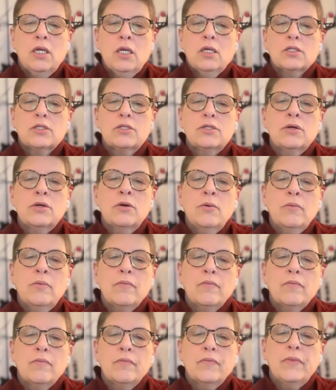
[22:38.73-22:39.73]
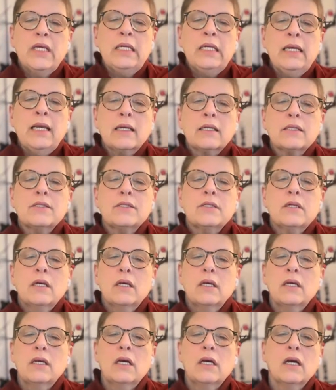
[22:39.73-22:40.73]
So the next
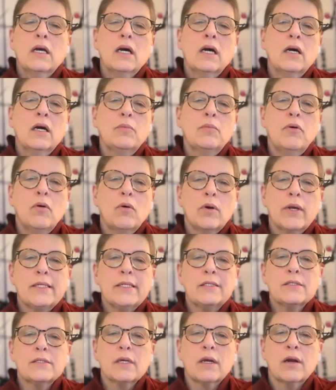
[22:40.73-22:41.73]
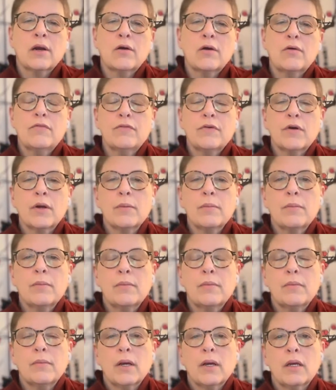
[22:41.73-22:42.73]
points are from
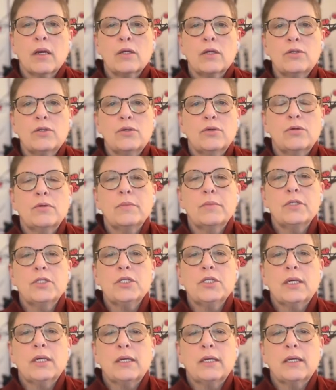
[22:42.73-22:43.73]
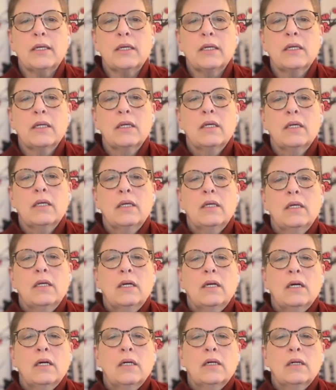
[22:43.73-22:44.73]
Tugu Rinpoche.
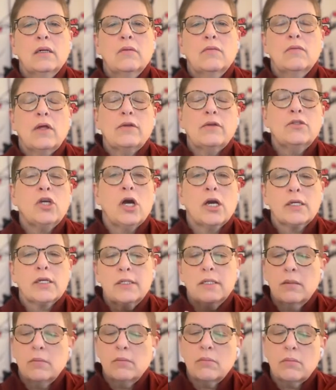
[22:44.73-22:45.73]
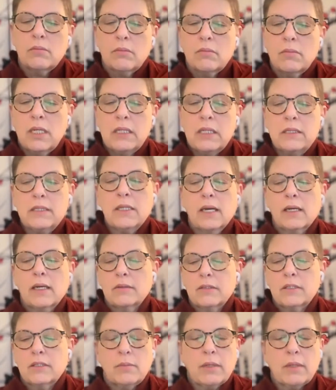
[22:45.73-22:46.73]
I talked to him many
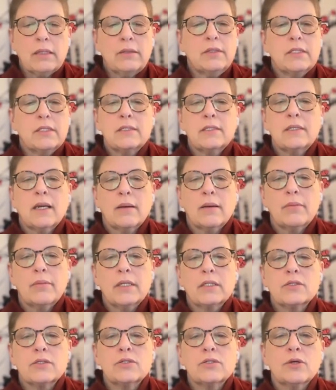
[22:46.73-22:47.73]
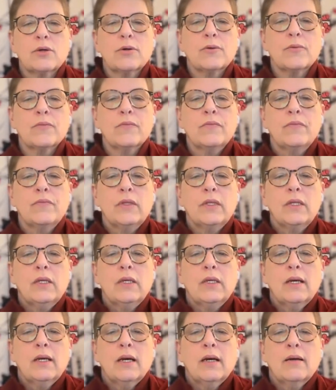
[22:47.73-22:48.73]
times about this topic. So
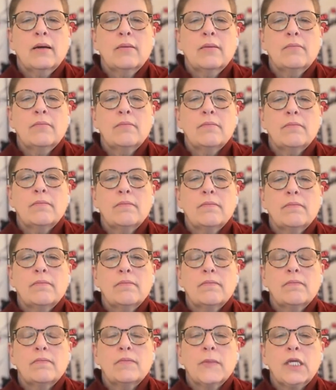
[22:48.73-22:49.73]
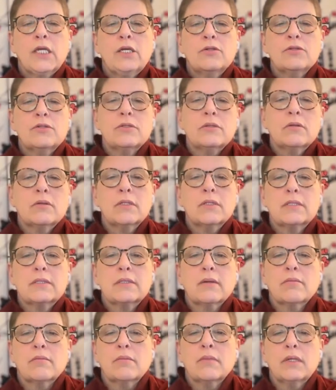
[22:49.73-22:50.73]
um, here's
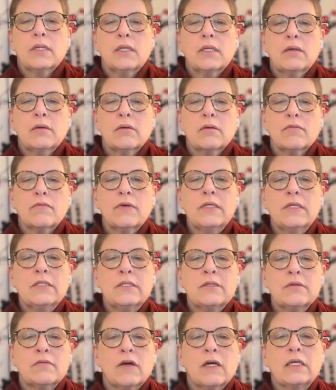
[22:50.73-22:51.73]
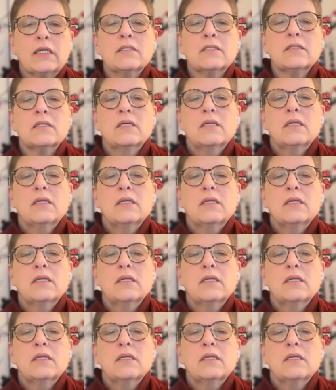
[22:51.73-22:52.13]
some of his advice.